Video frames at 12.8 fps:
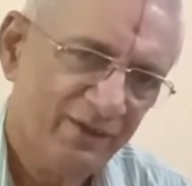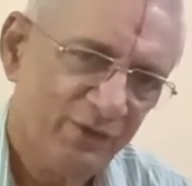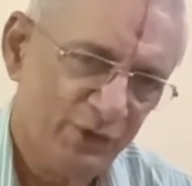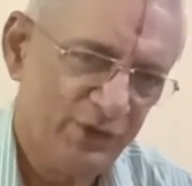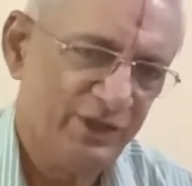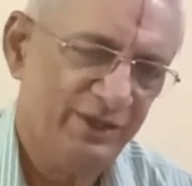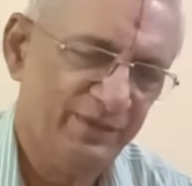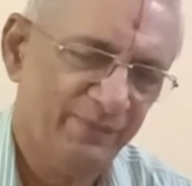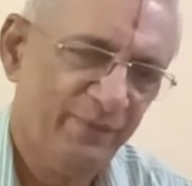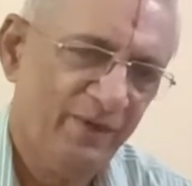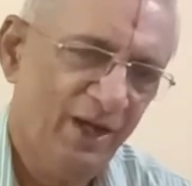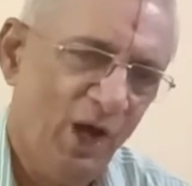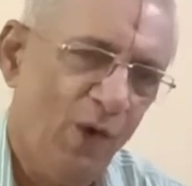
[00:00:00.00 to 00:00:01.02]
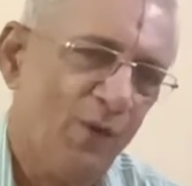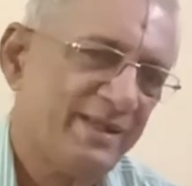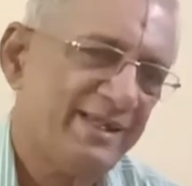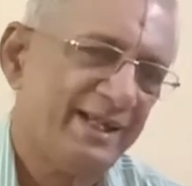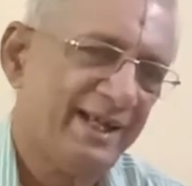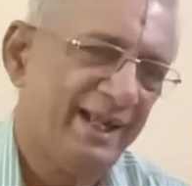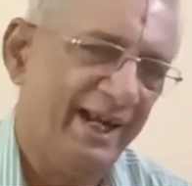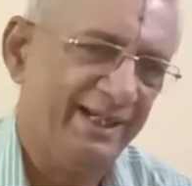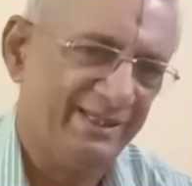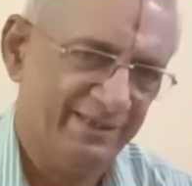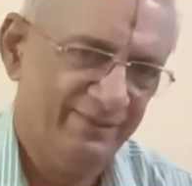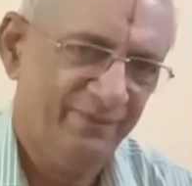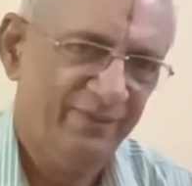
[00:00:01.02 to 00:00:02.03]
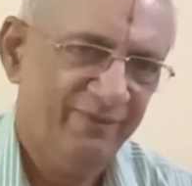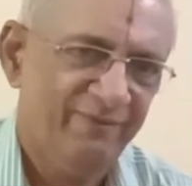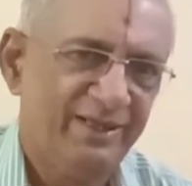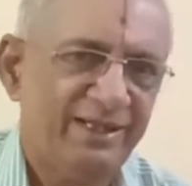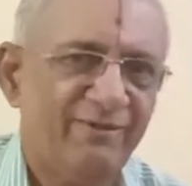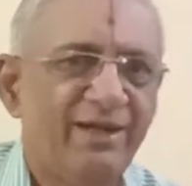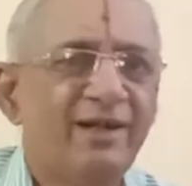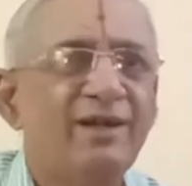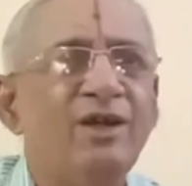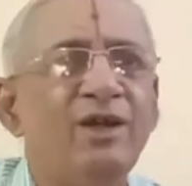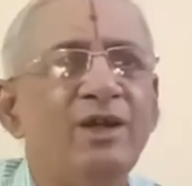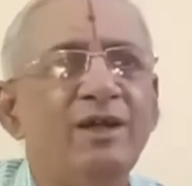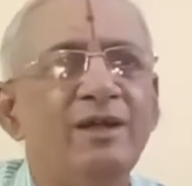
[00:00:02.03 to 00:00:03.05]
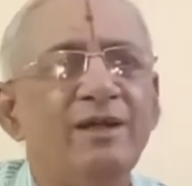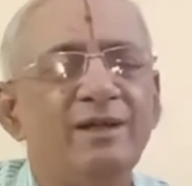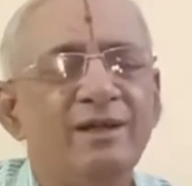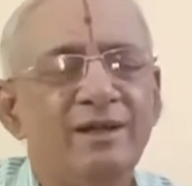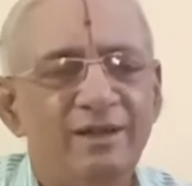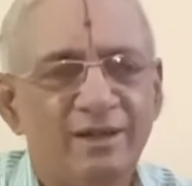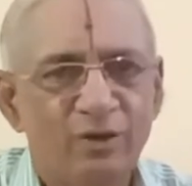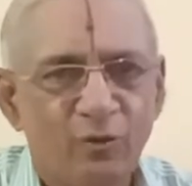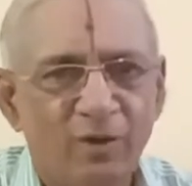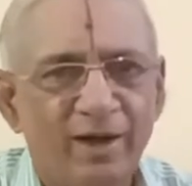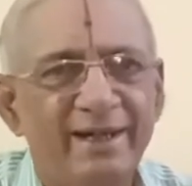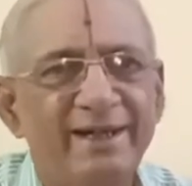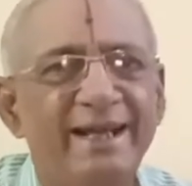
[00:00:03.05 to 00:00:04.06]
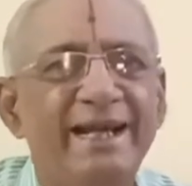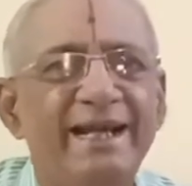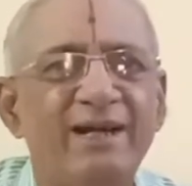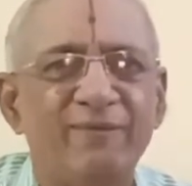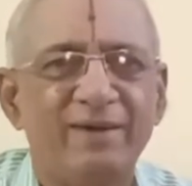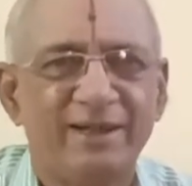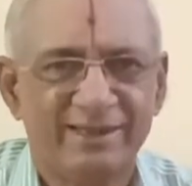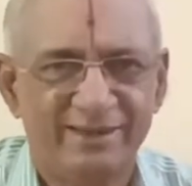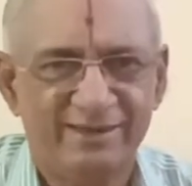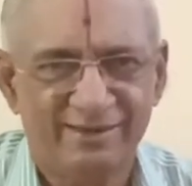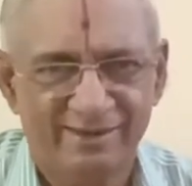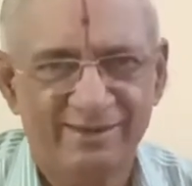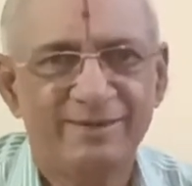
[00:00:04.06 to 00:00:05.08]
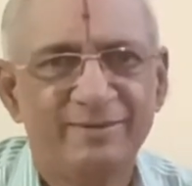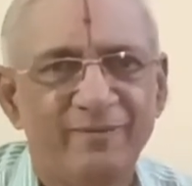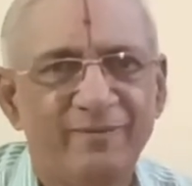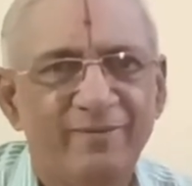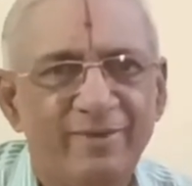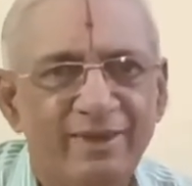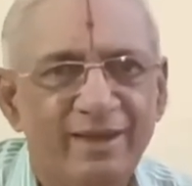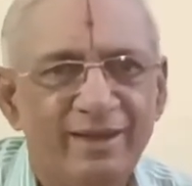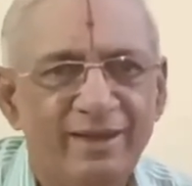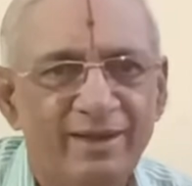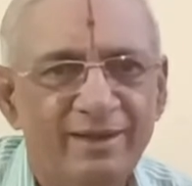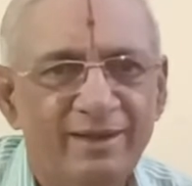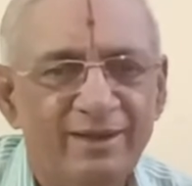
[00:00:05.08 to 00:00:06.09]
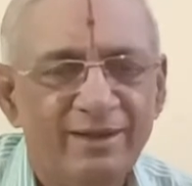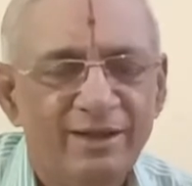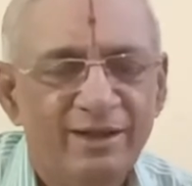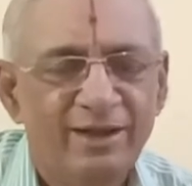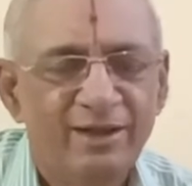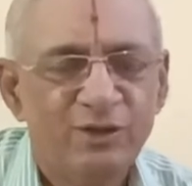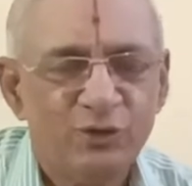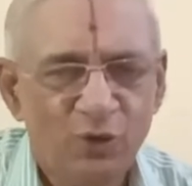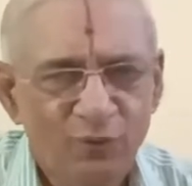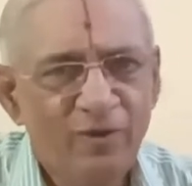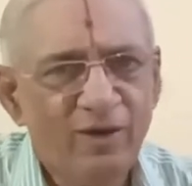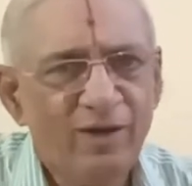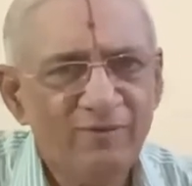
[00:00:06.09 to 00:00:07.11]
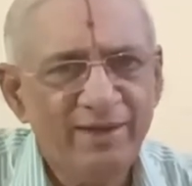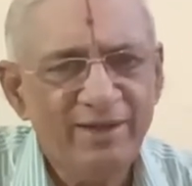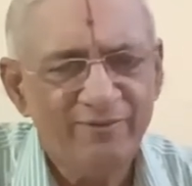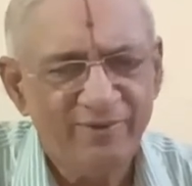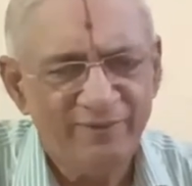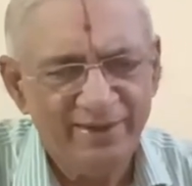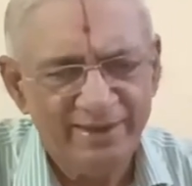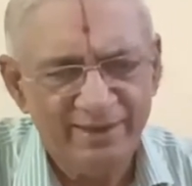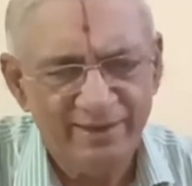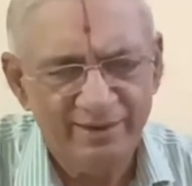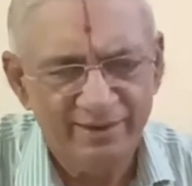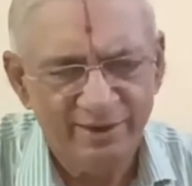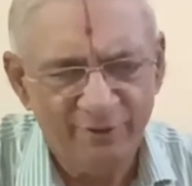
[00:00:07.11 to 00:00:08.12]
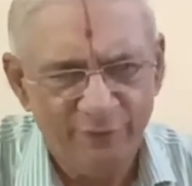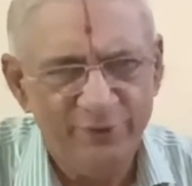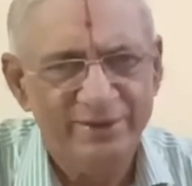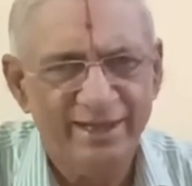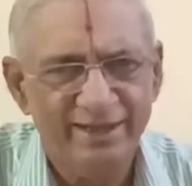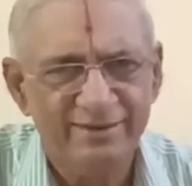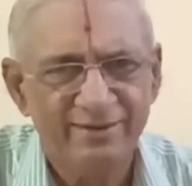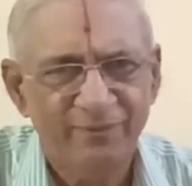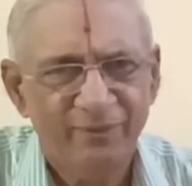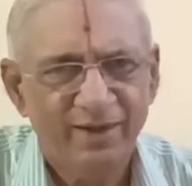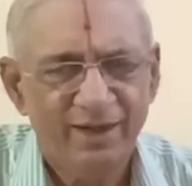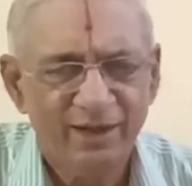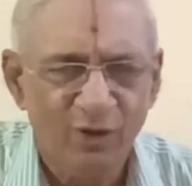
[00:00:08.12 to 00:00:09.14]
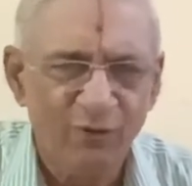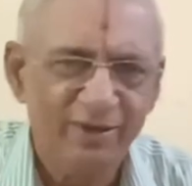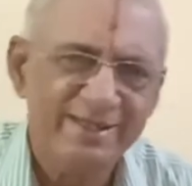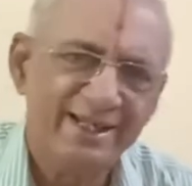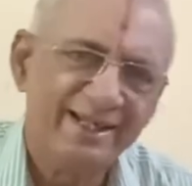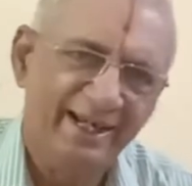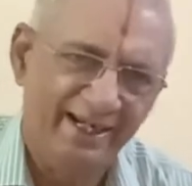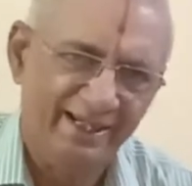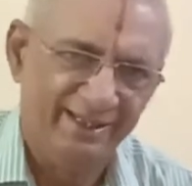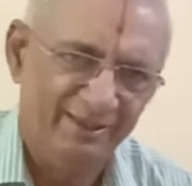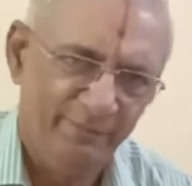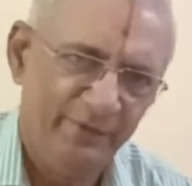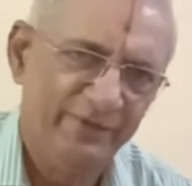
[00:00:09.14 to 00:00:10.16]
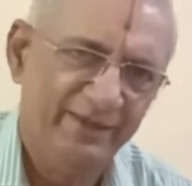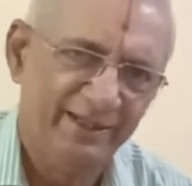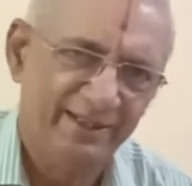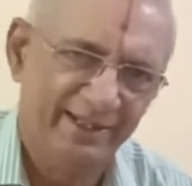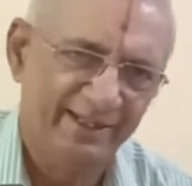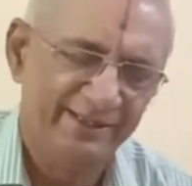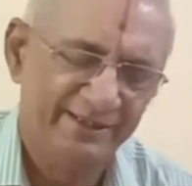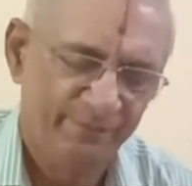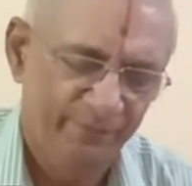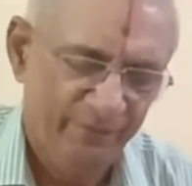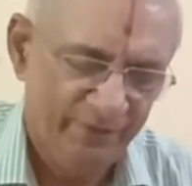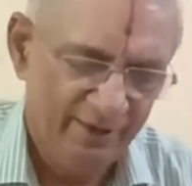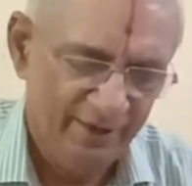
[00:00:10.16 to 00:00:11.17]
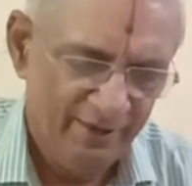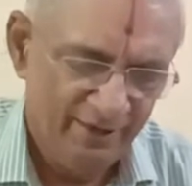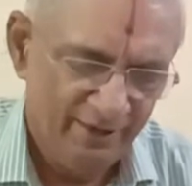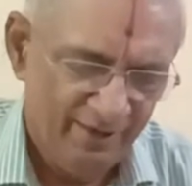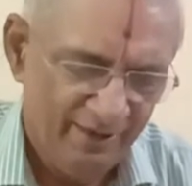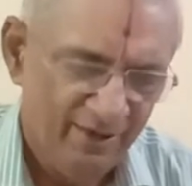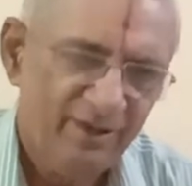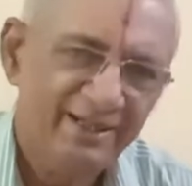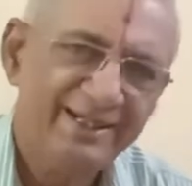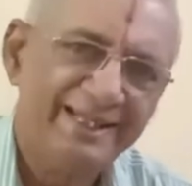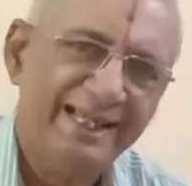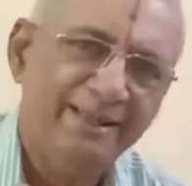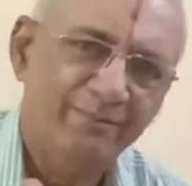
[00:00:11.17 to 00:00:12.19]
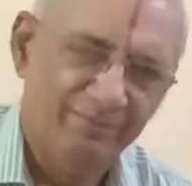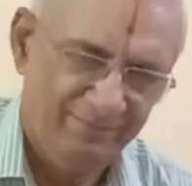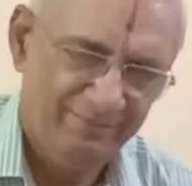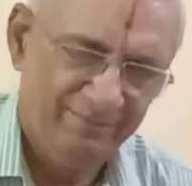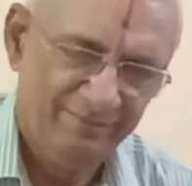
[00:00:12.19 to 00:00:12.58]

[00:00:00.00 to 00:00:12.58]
question, how does it connect with our quarantine reflections? So far, we have reflected a few things, and how does it connect? Music connects. Time.